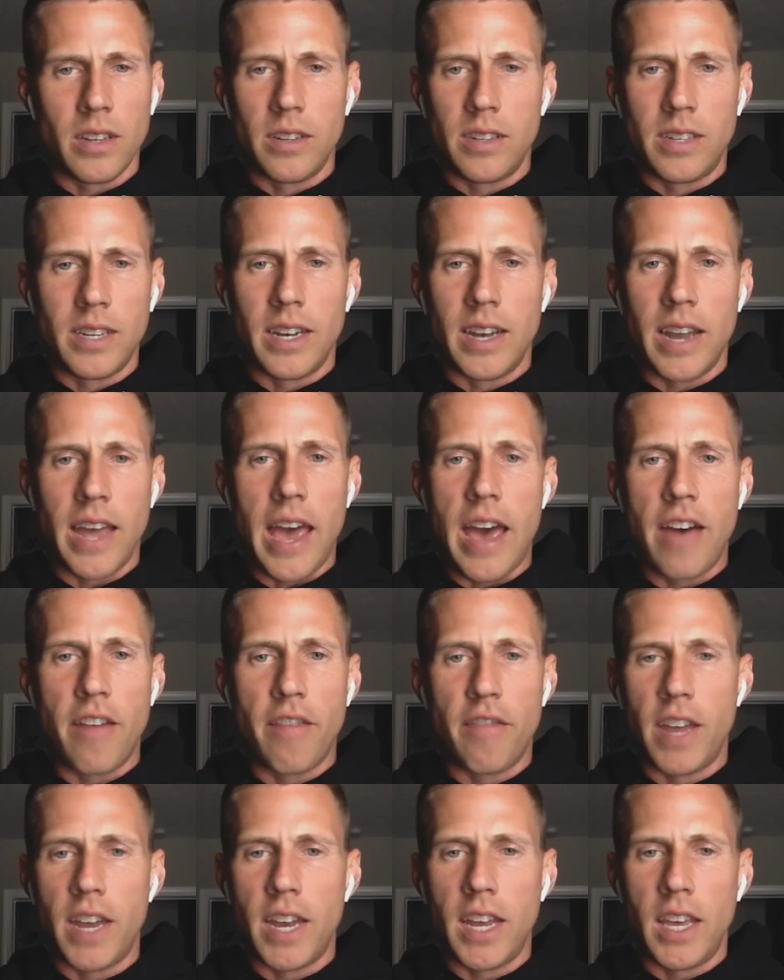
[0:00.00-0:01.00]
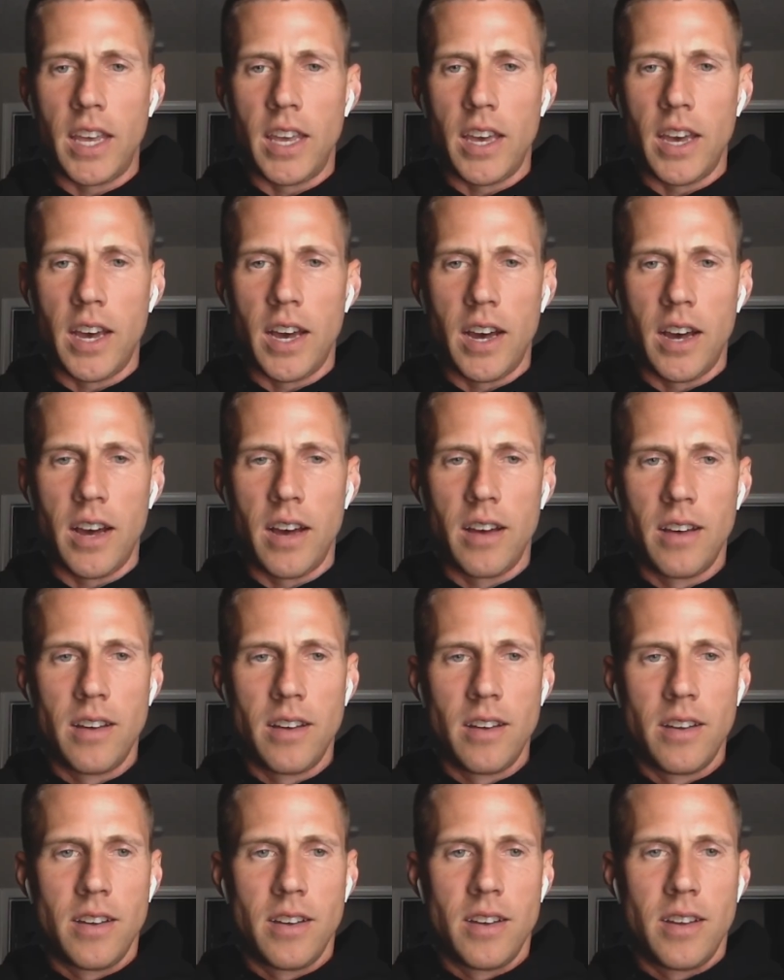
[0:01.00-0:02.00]
didn't have any
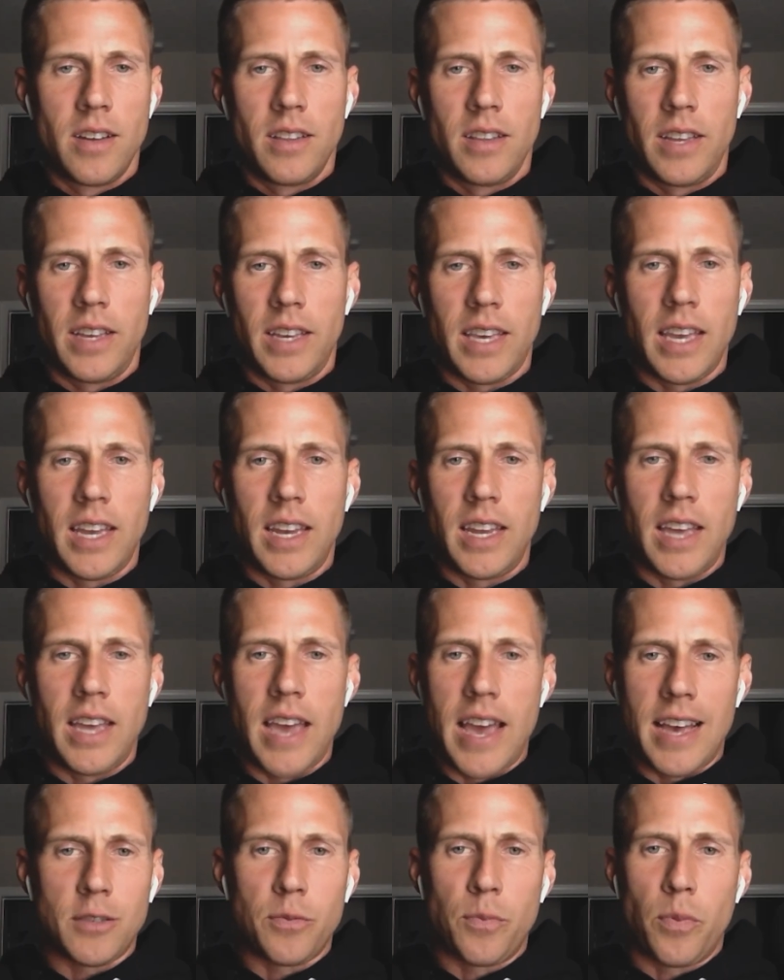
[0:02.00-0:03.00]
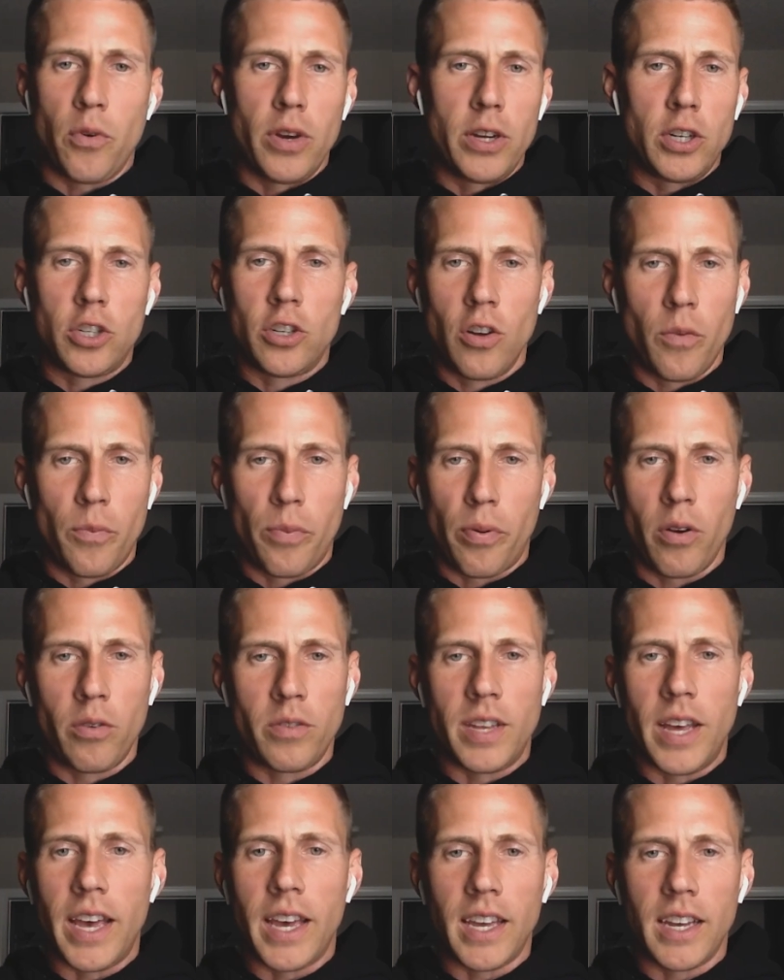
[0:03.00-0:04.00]
aspirational
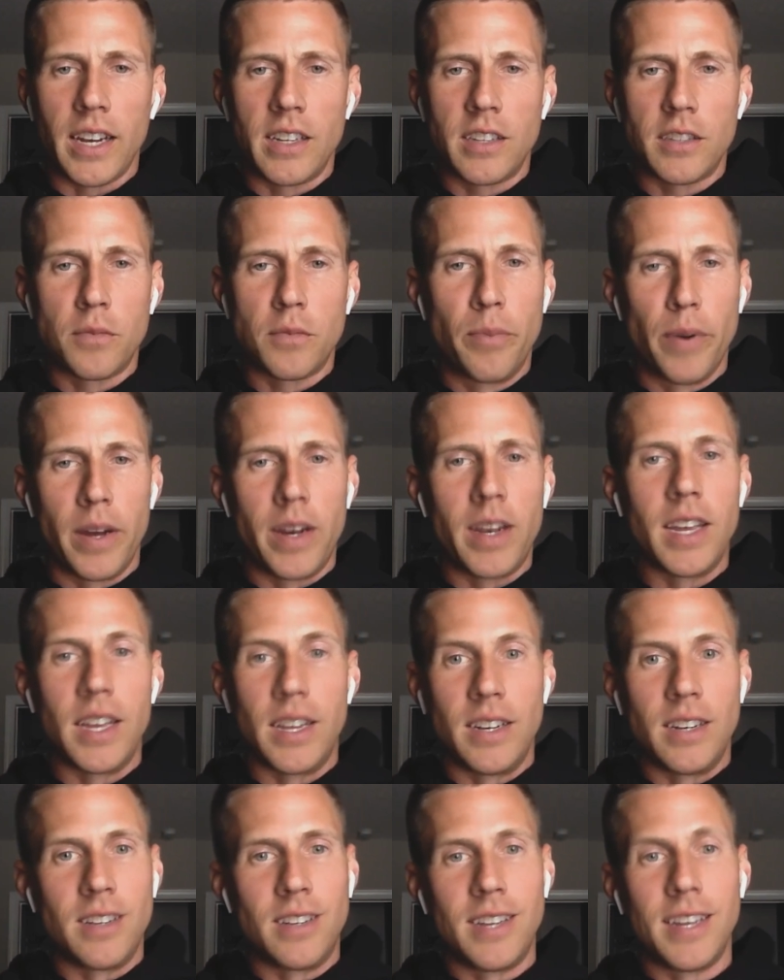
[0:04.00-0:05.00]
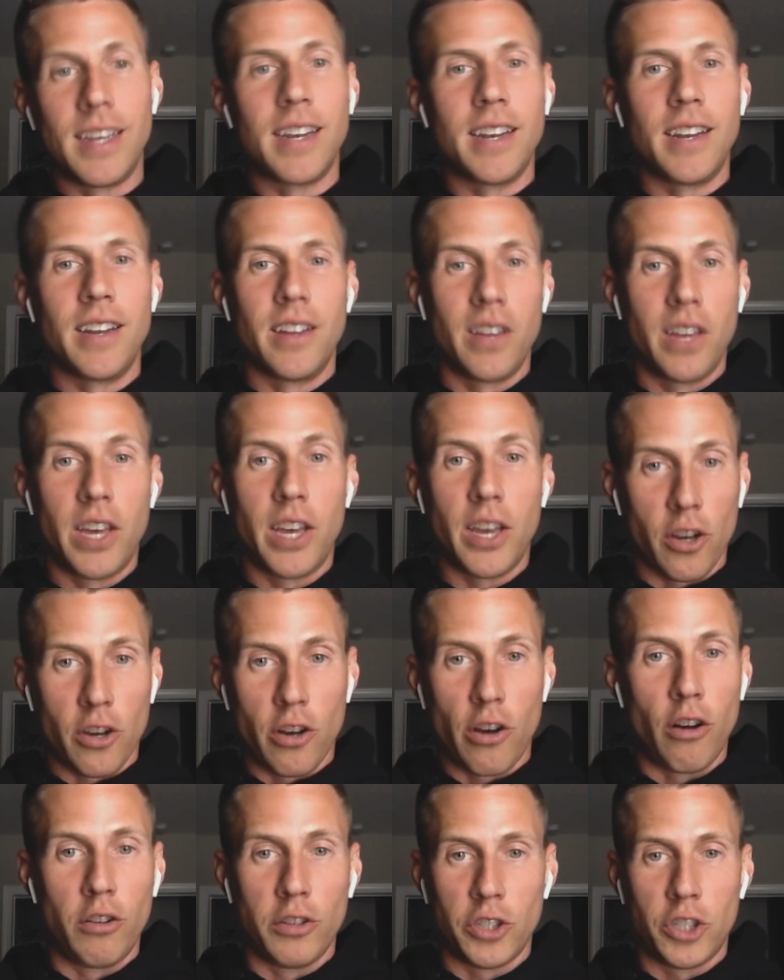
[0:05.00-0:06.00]
protagonist, but it did hit
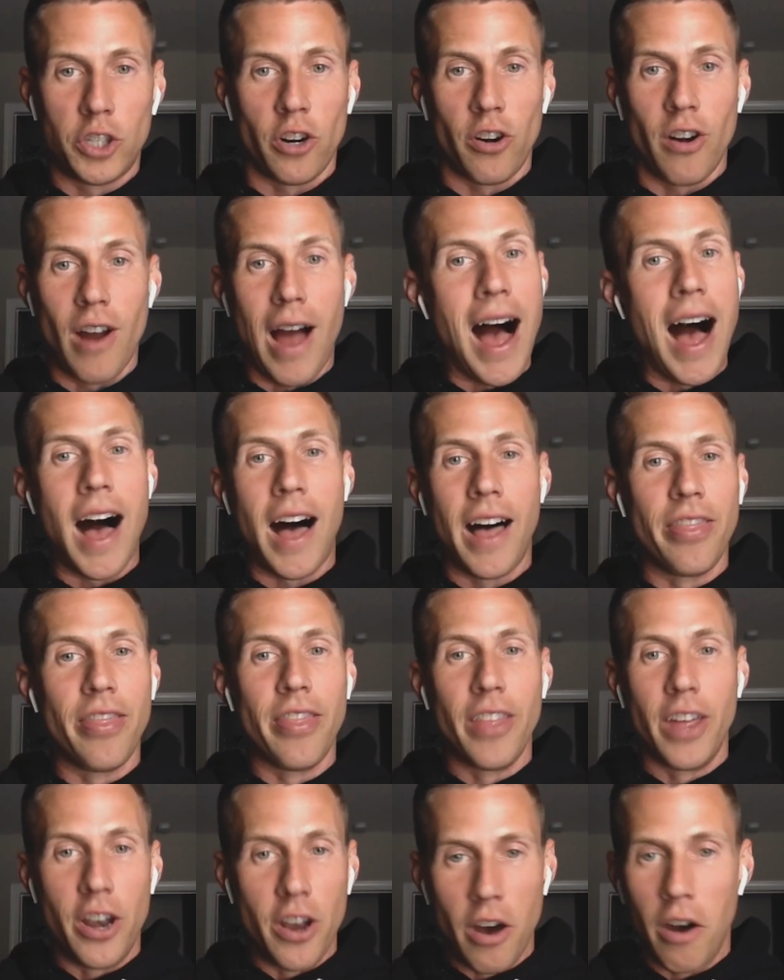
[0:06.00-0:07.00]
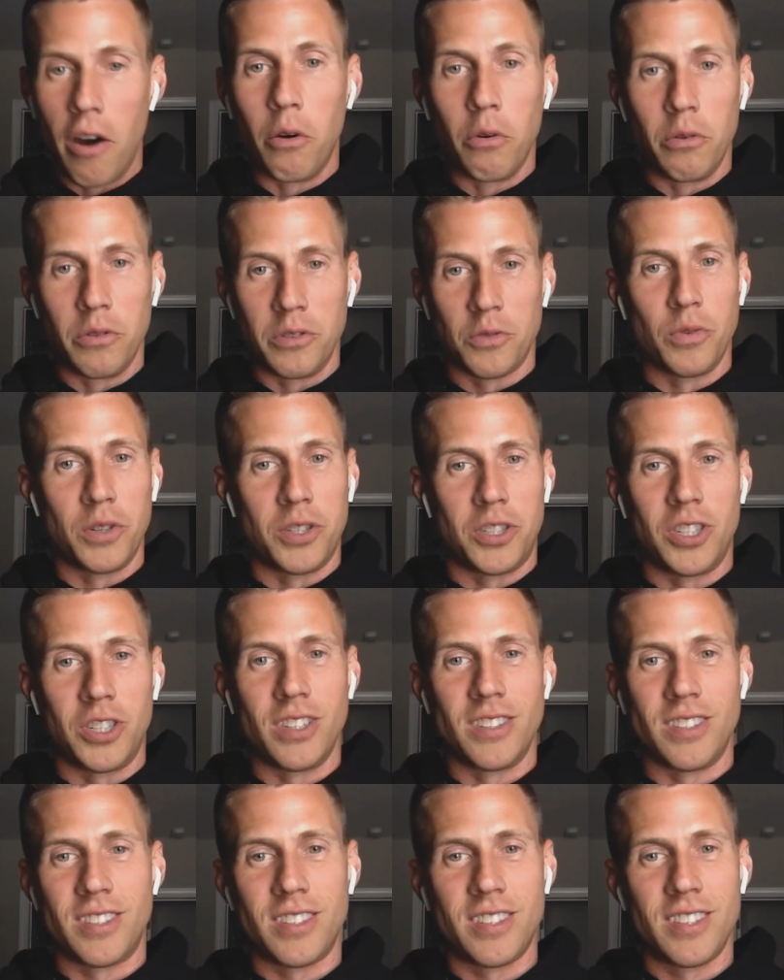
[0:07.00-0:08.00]
culture on the nose, which
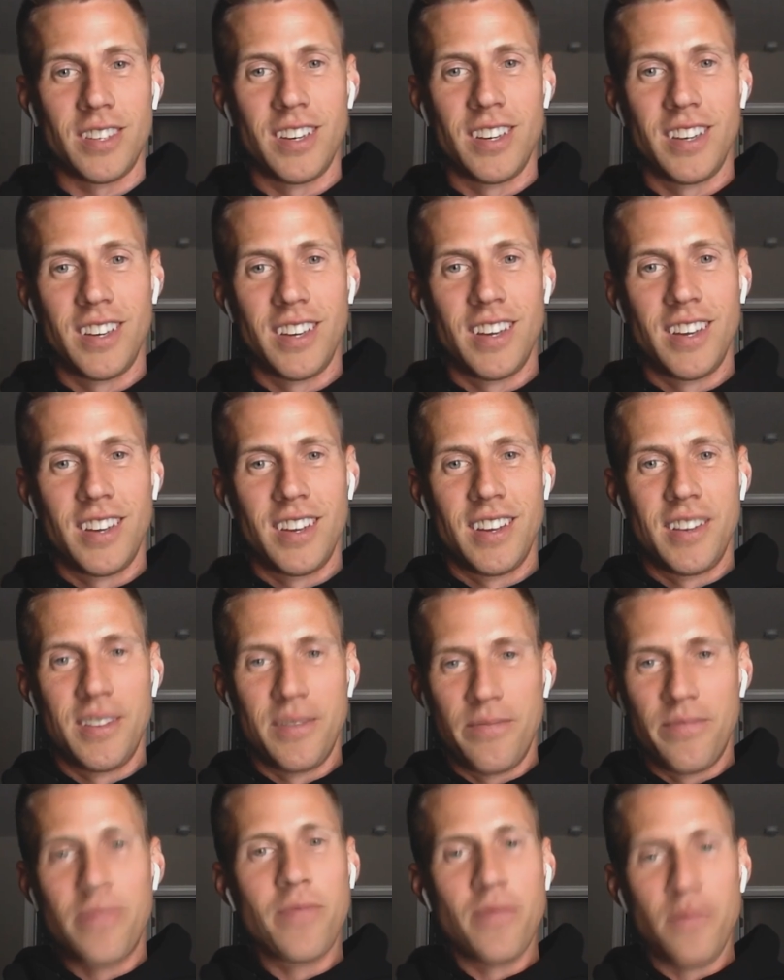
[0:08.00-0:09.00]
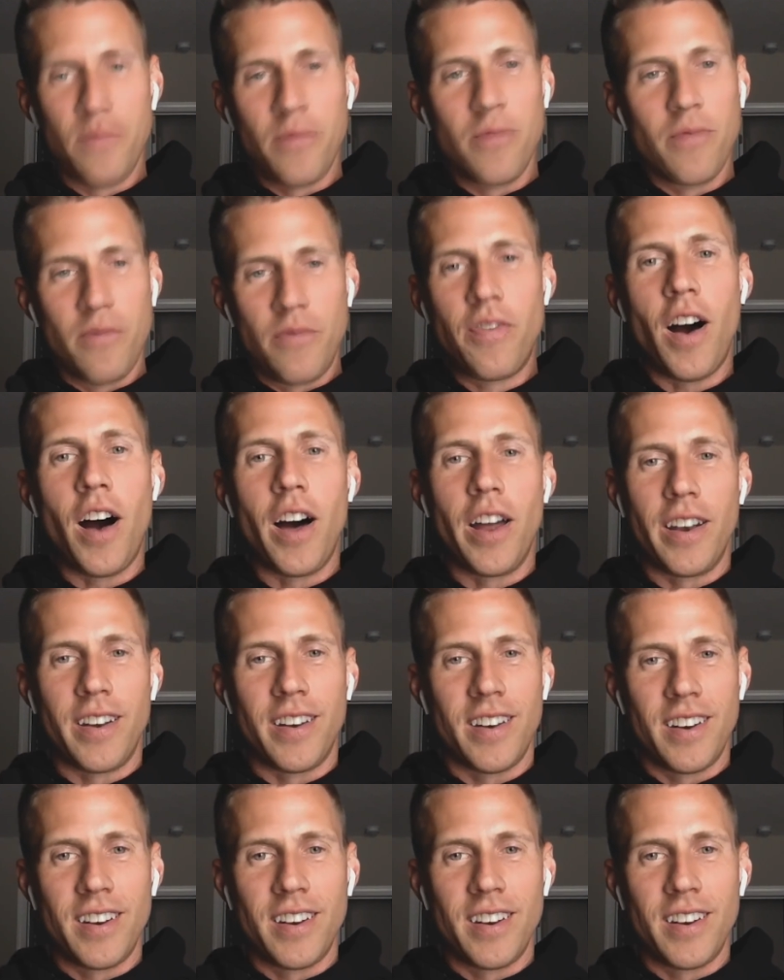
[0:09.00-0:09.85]
is fun.